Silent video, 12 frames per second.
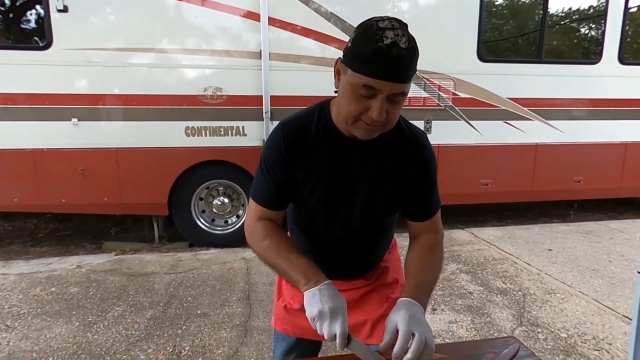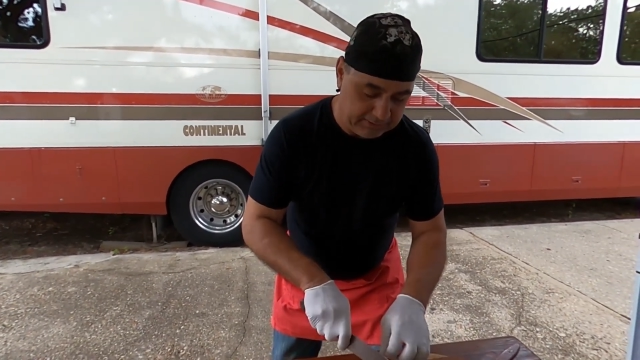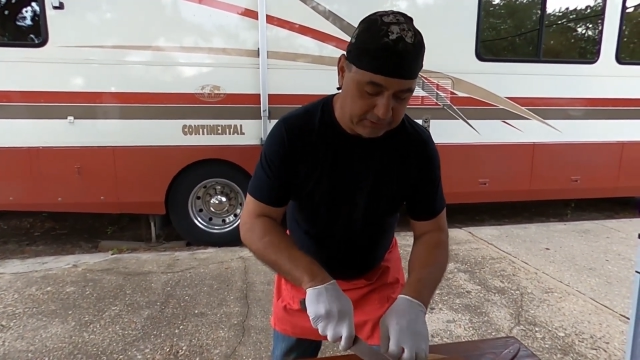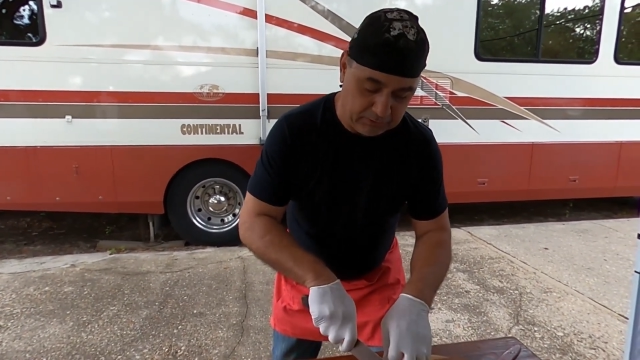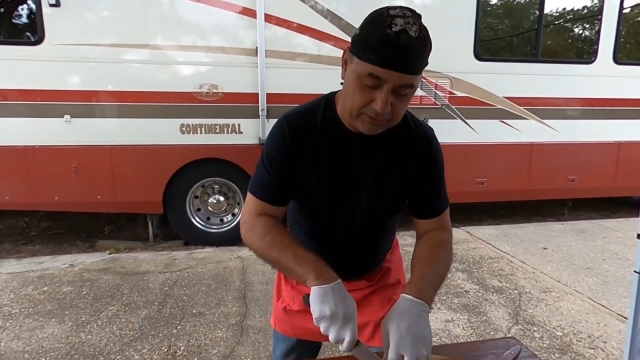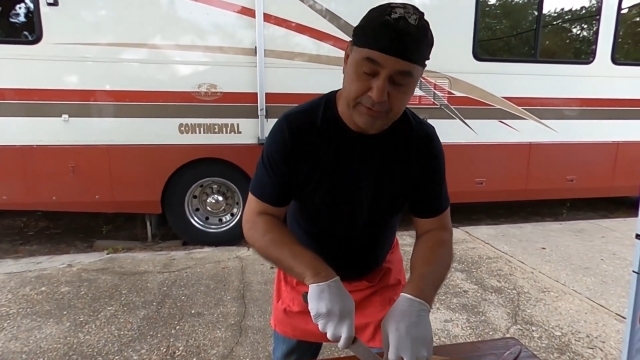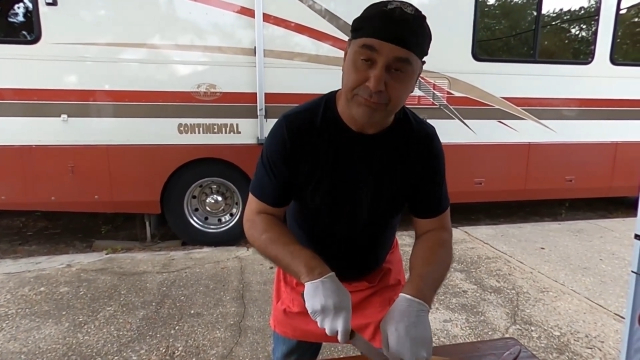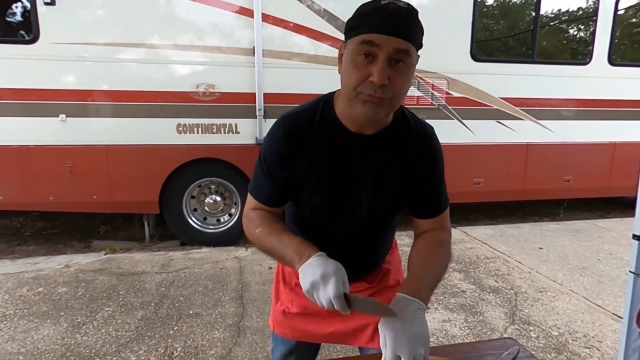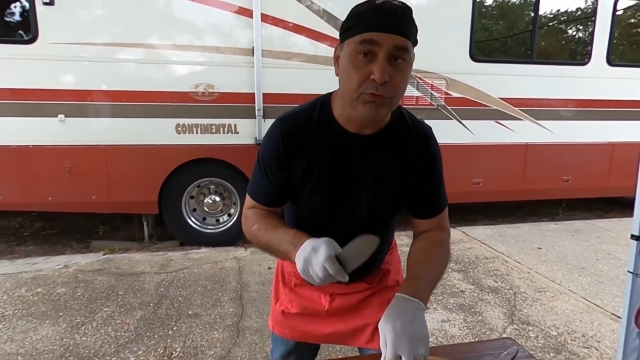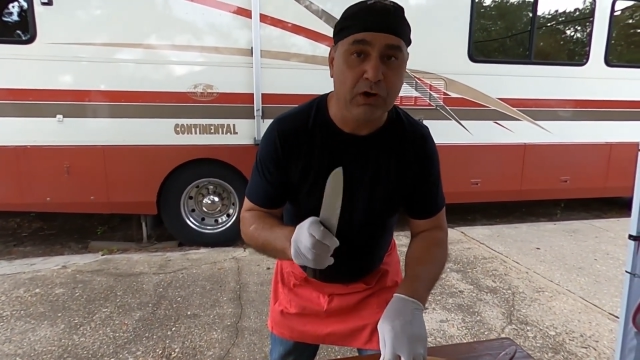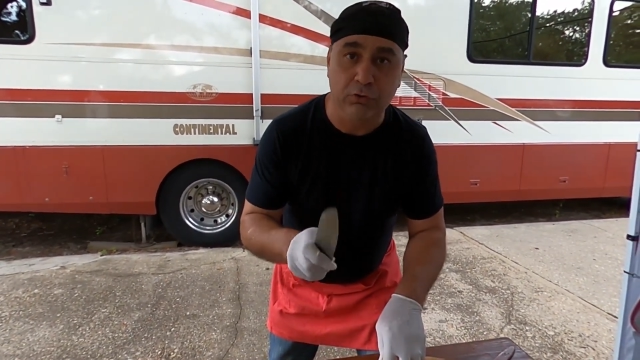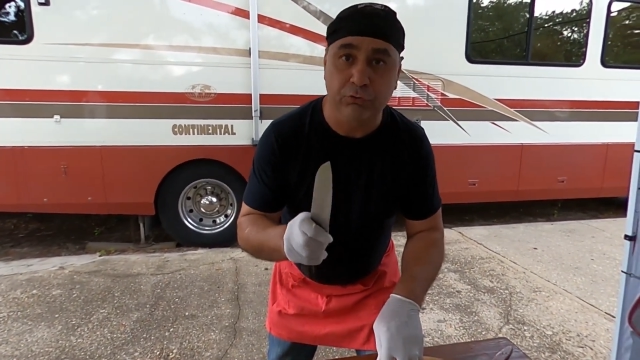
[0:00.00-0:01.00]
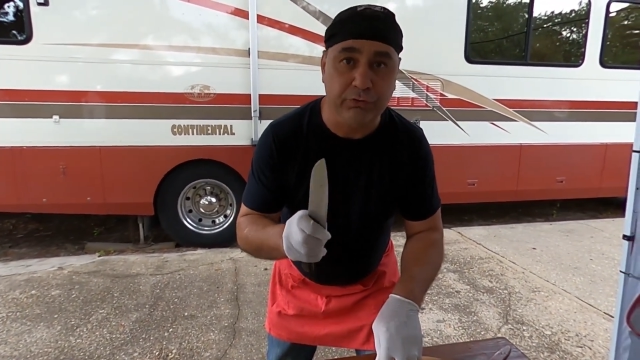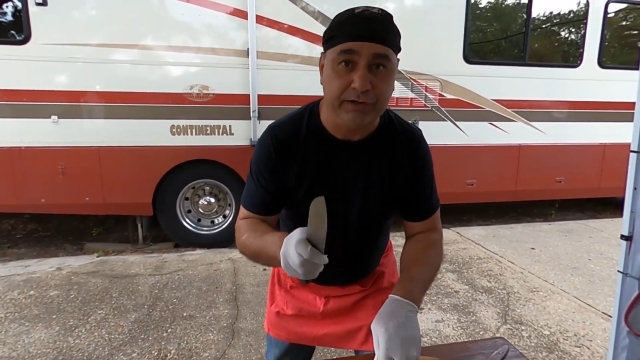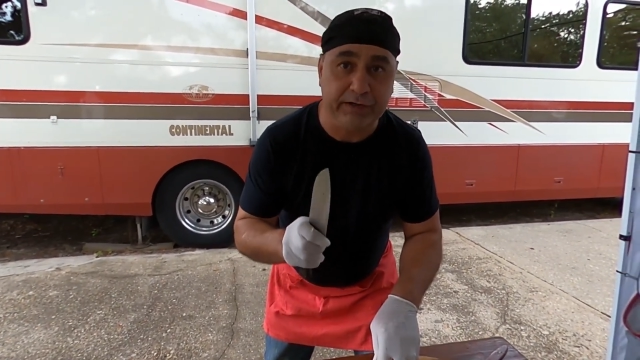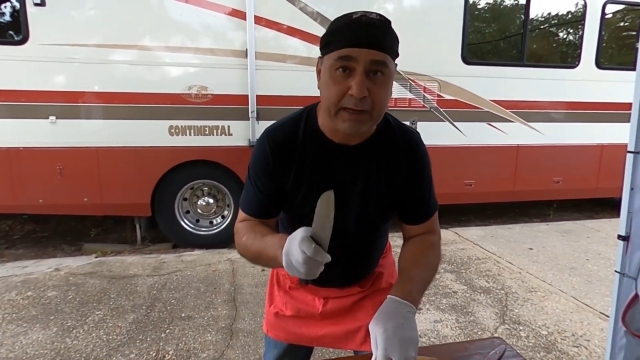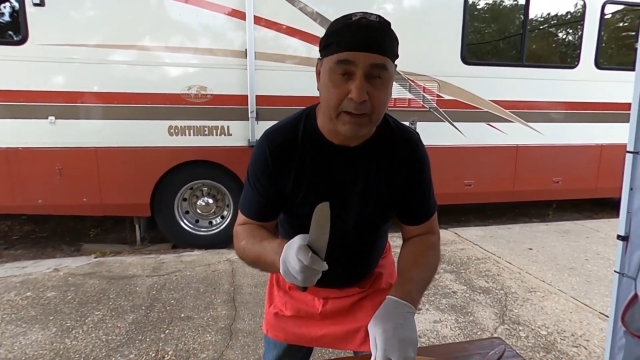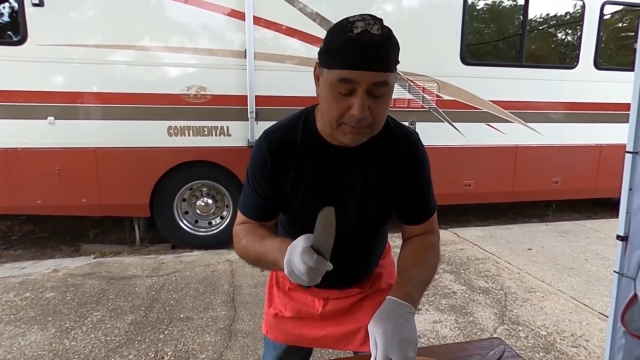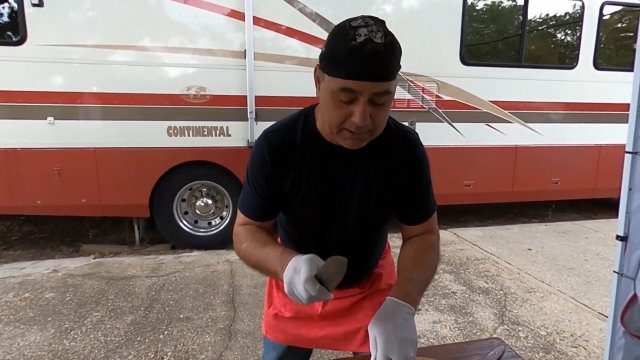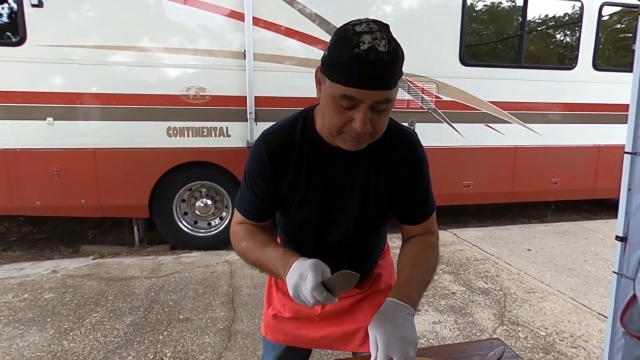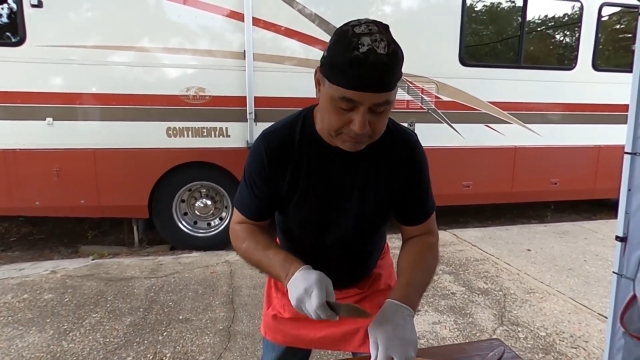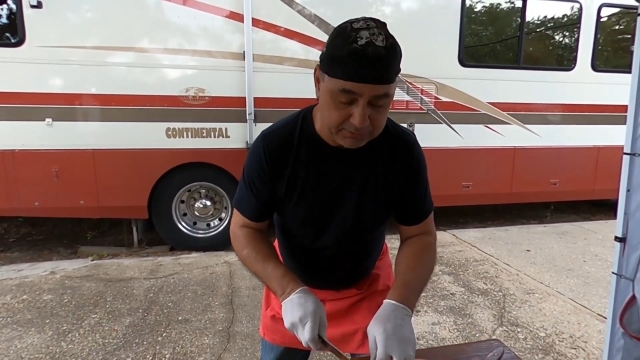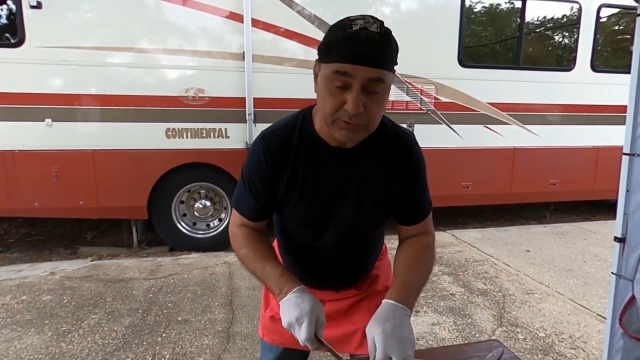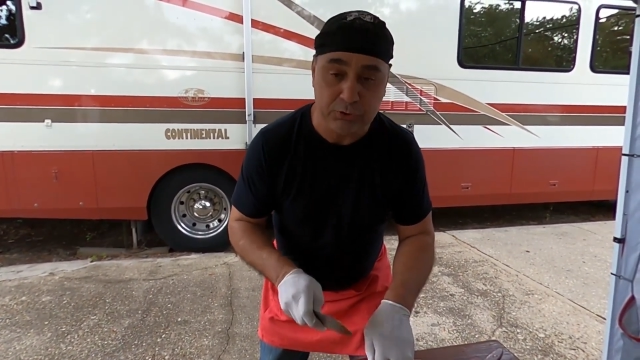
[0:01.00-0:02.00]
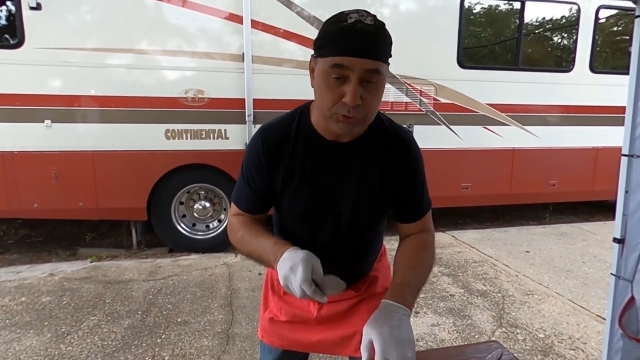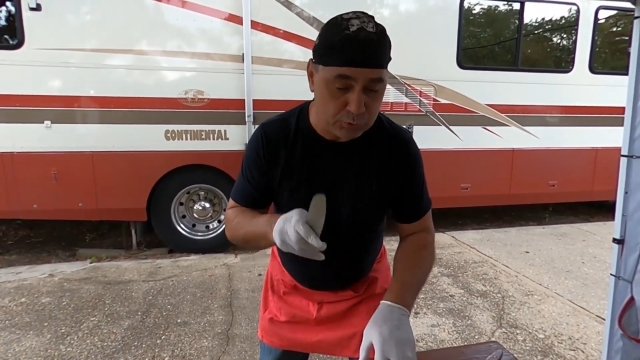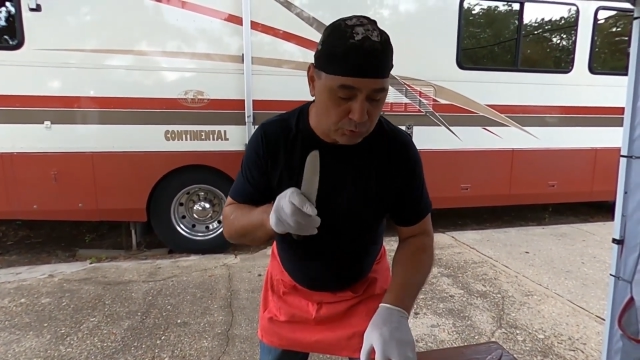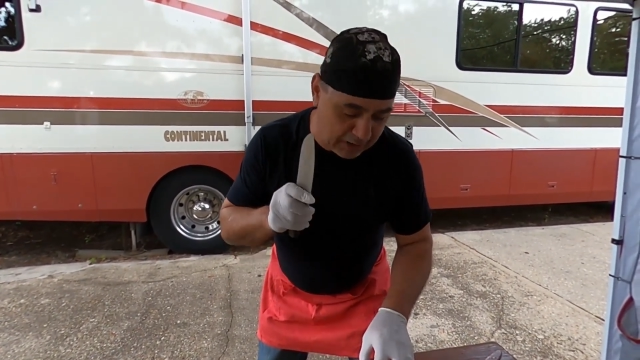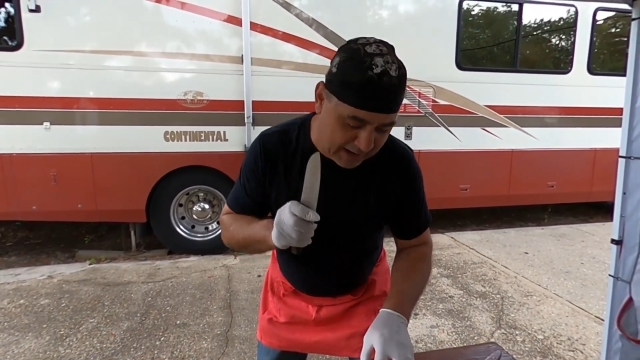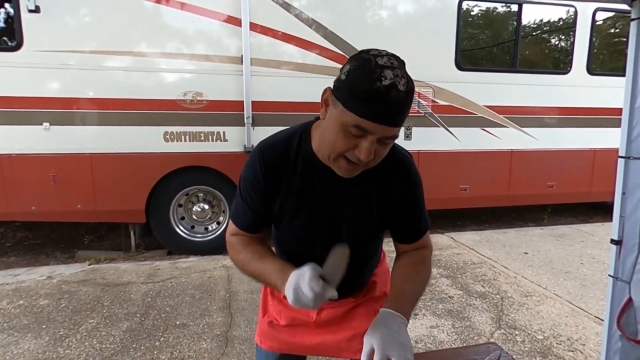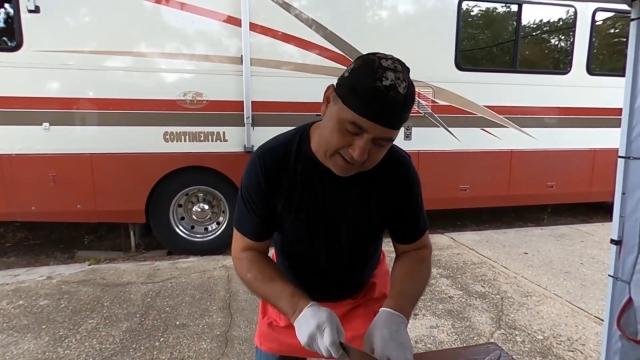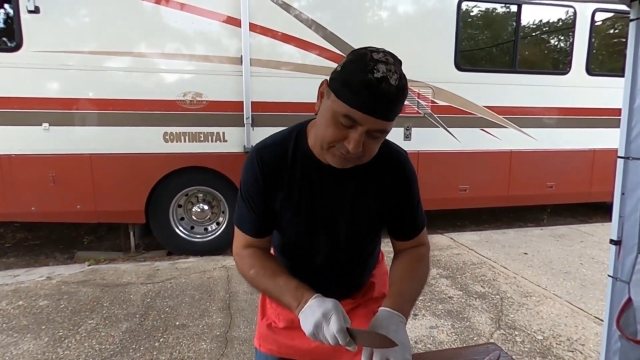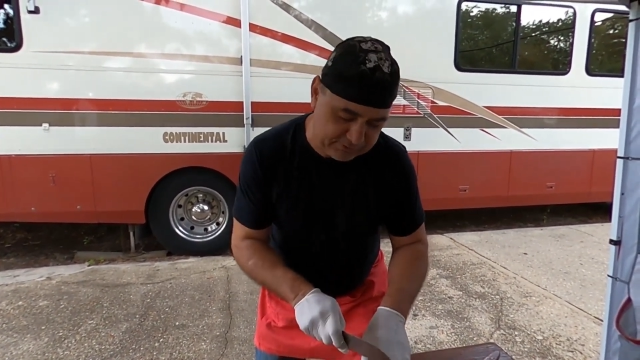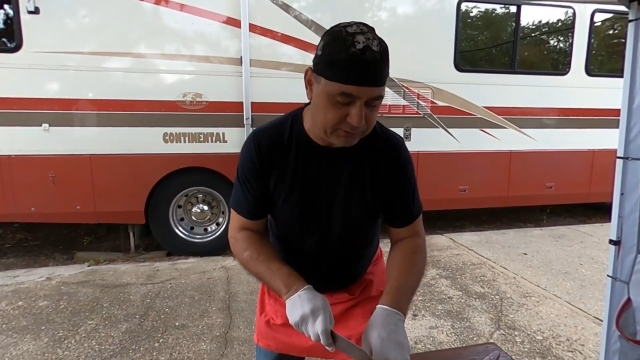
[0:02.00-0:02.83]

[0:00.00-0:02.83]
You know, if you are doing kebab, you have